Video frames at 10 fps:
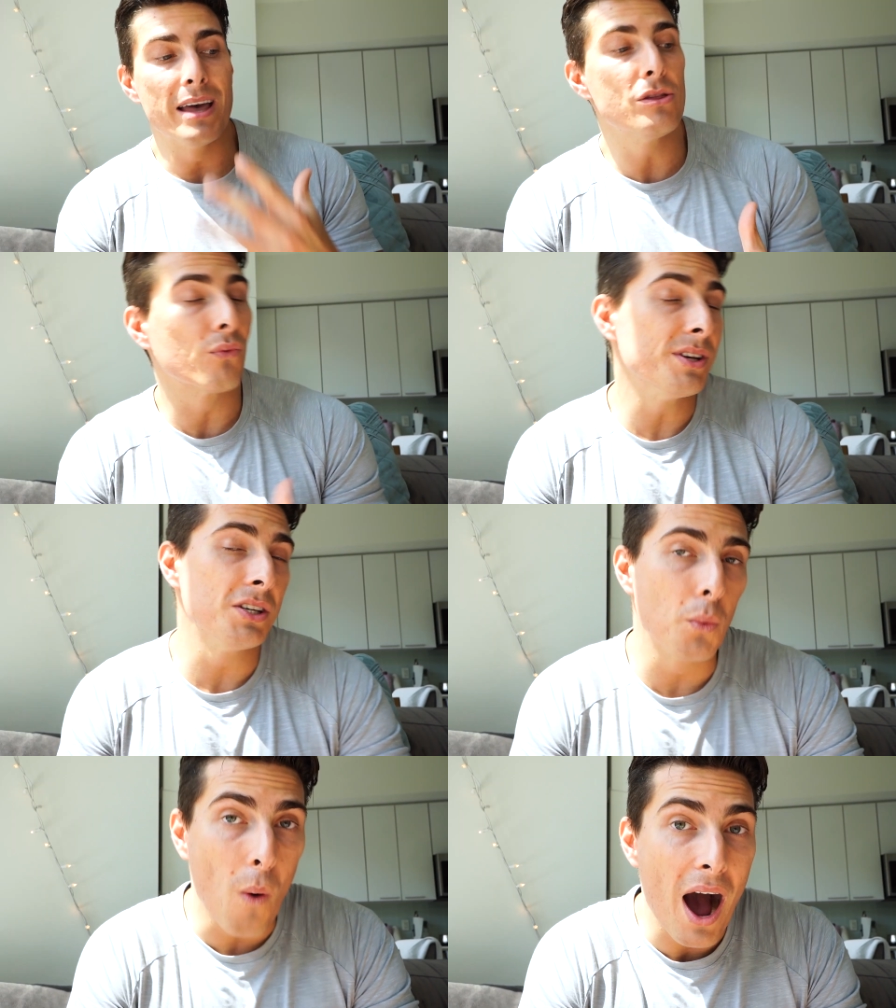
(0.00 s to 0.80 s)
And the
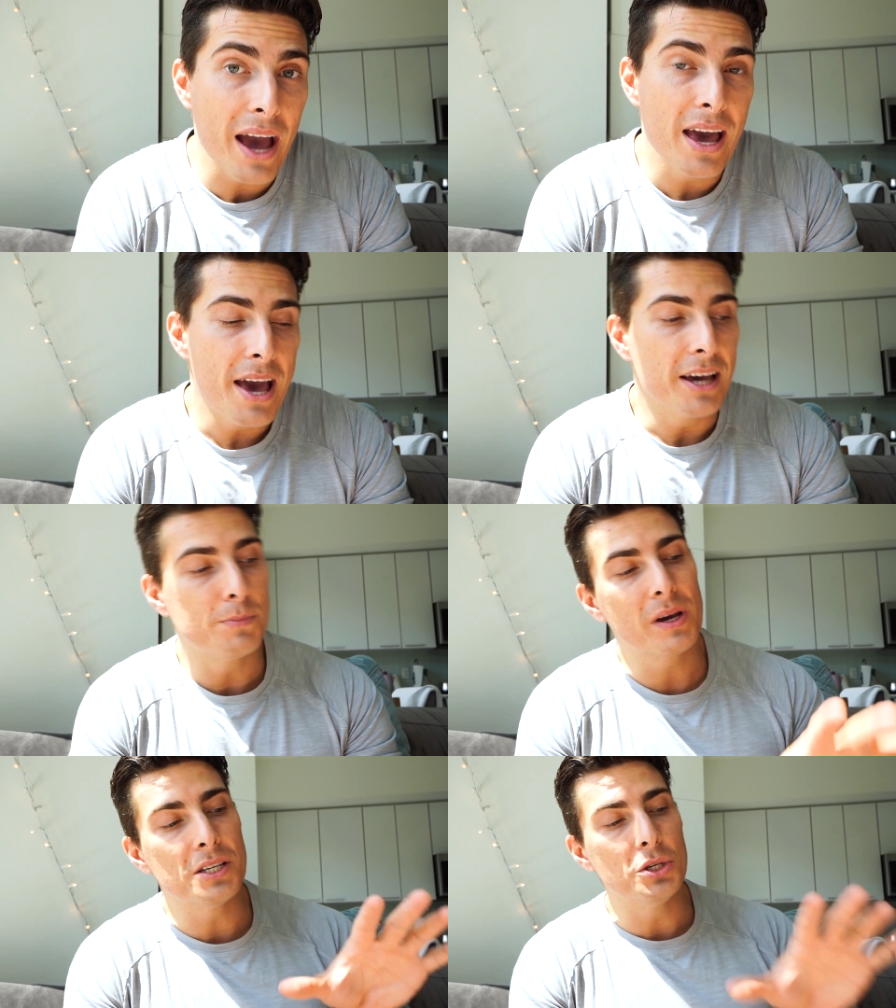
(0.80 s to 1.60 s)
reason why is
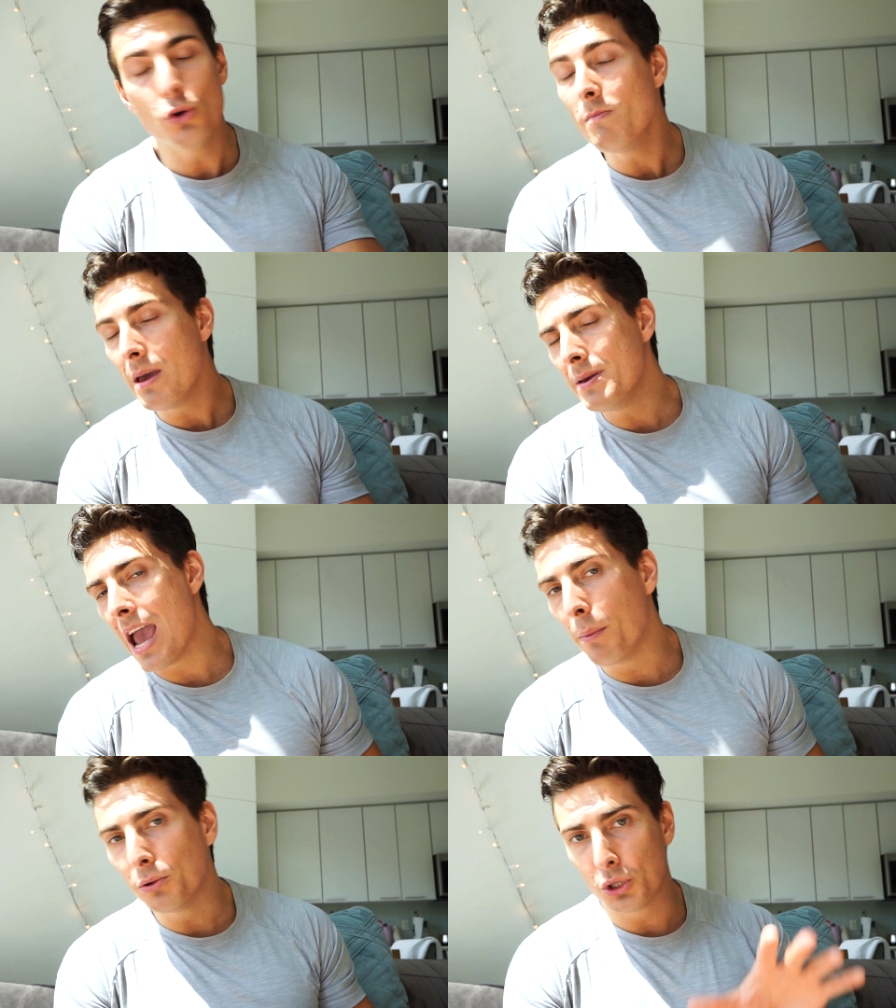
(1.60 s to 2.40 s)
because you may
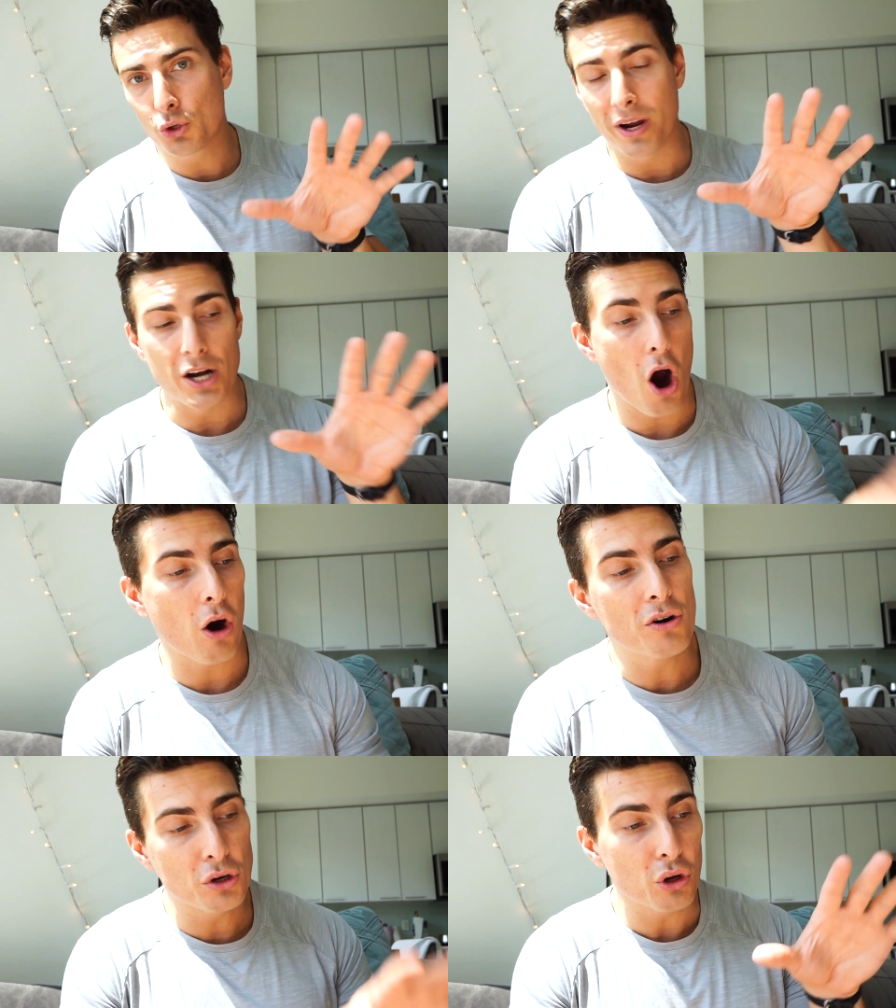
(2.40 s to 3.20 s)
be able to train
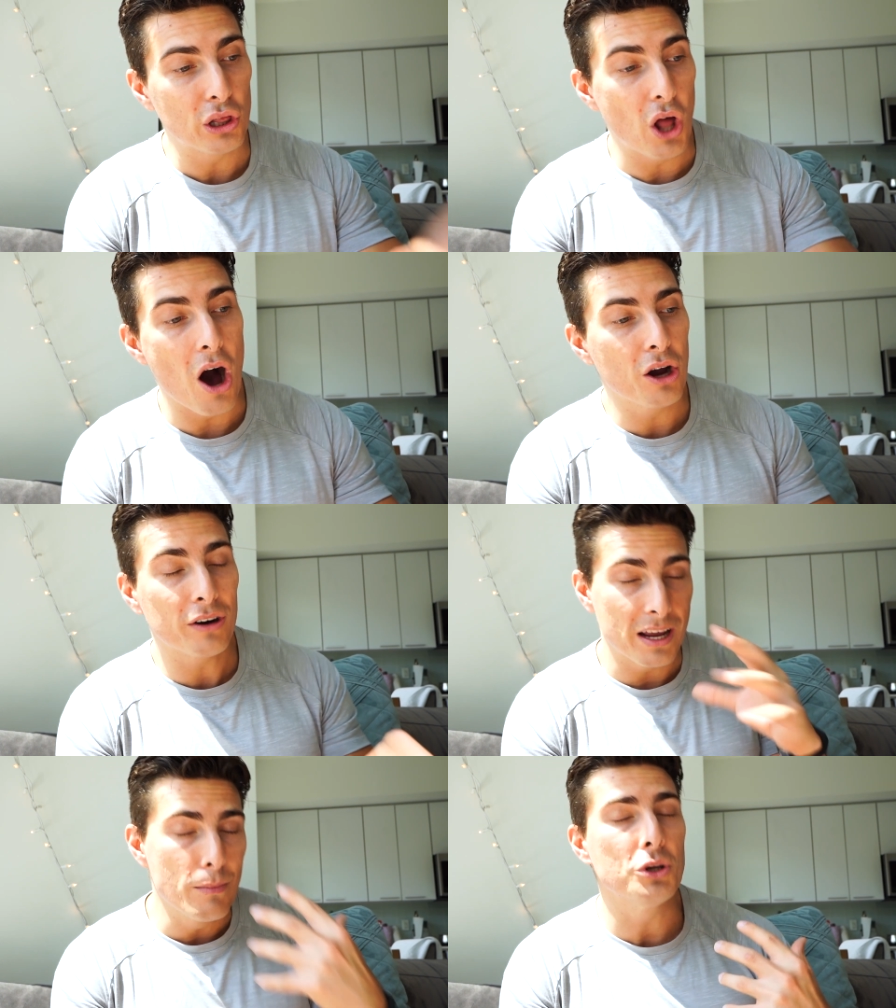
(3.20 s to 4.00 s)
harder,
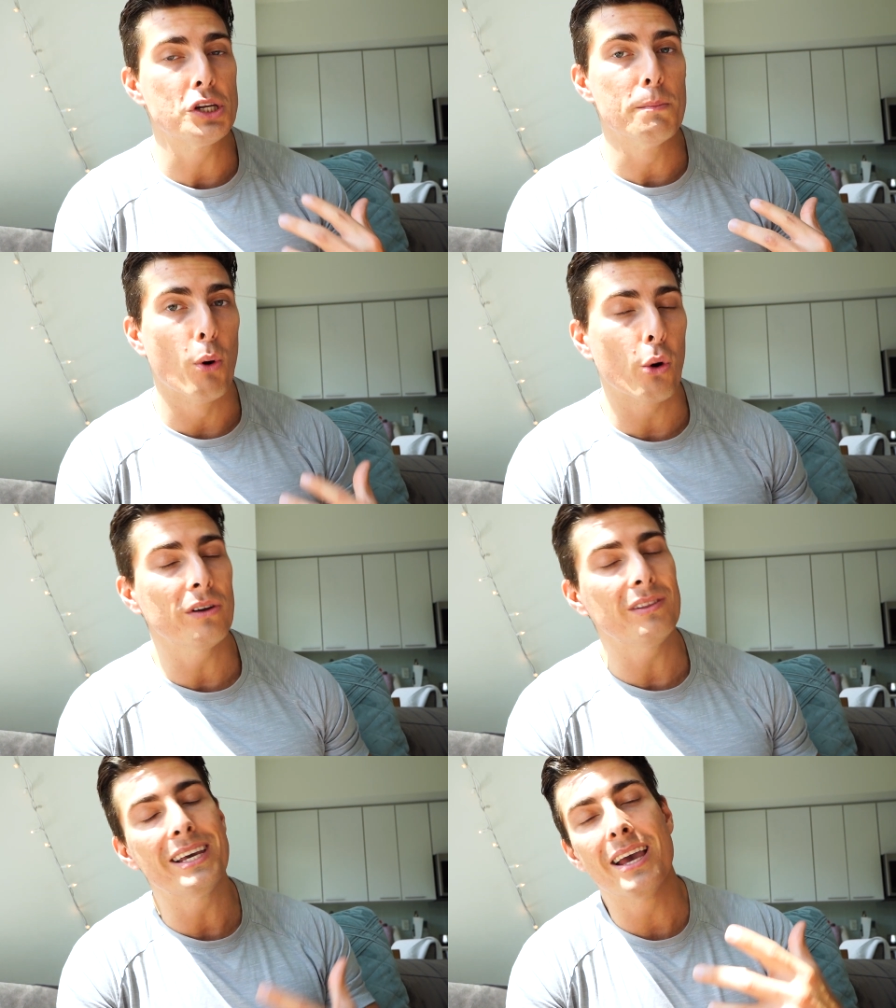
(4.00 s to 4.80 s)
longer, and most
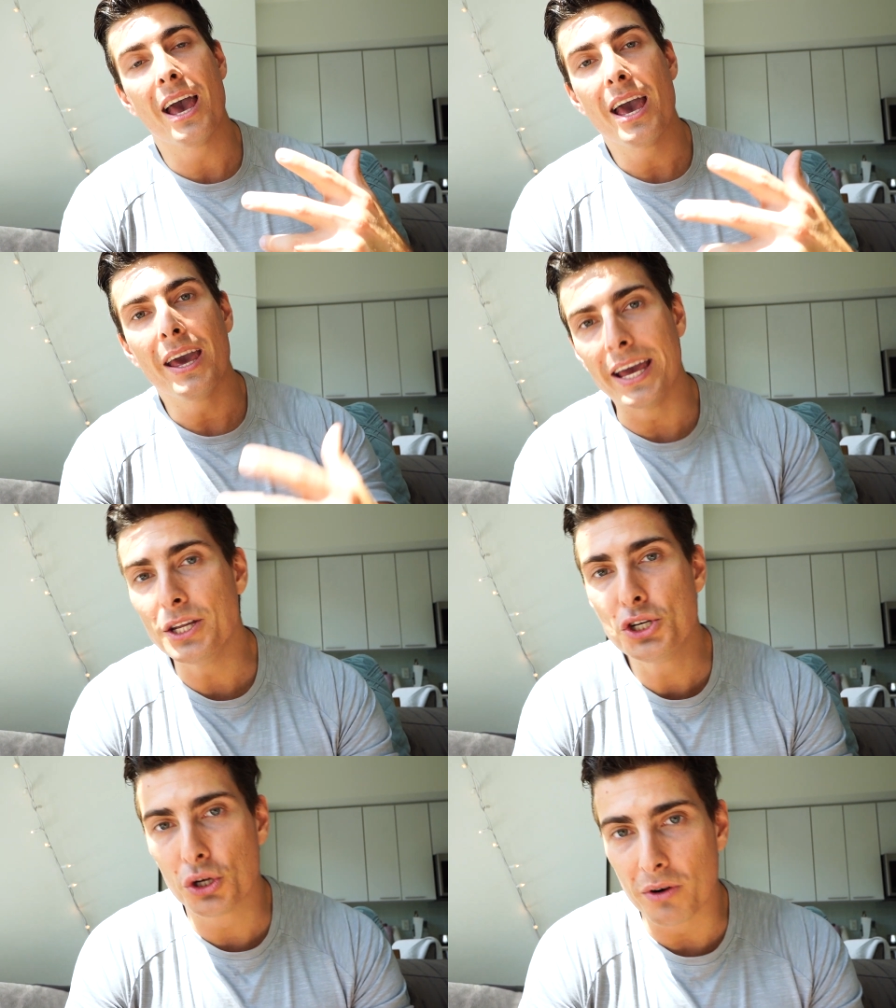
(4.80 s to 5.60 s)
importantly,
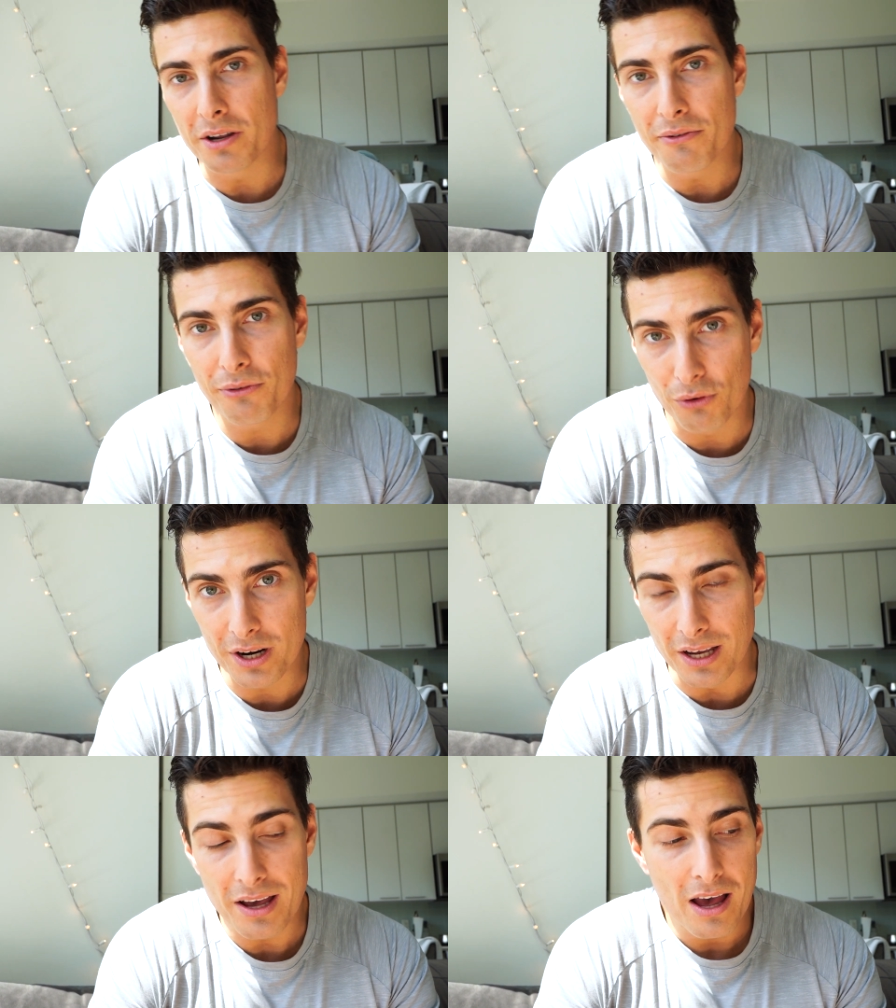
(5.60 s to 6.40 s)
injury
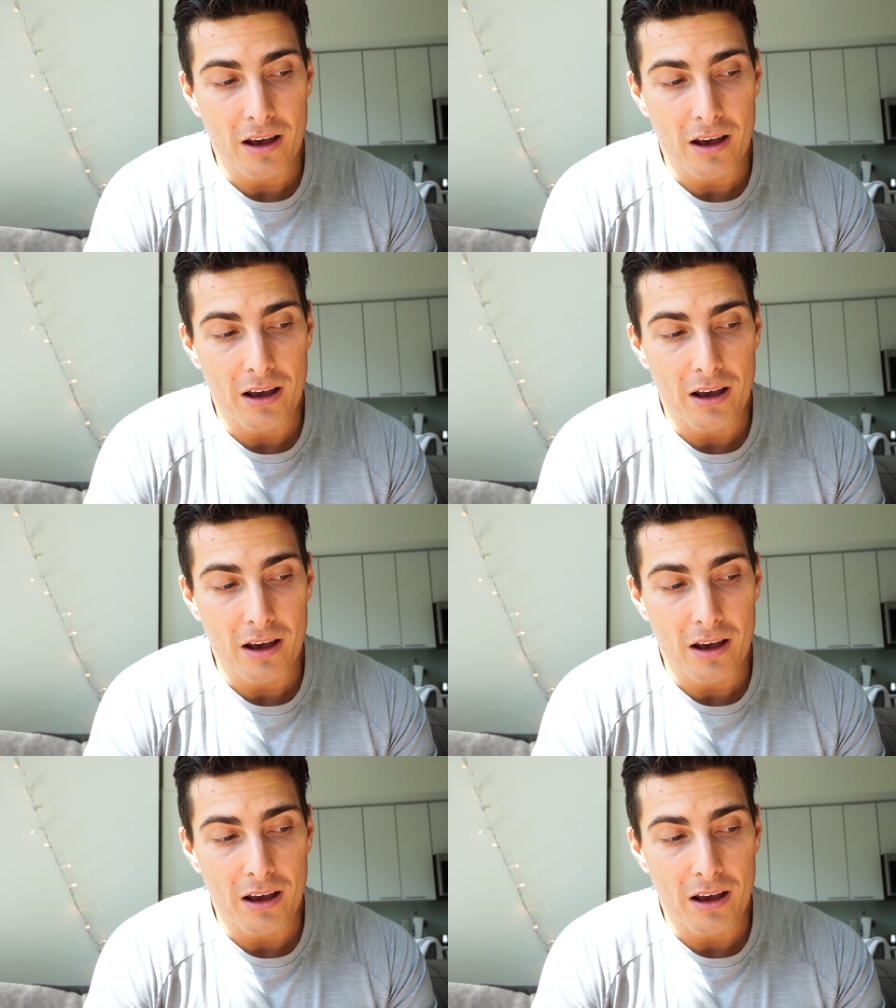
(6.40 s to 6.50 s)
free.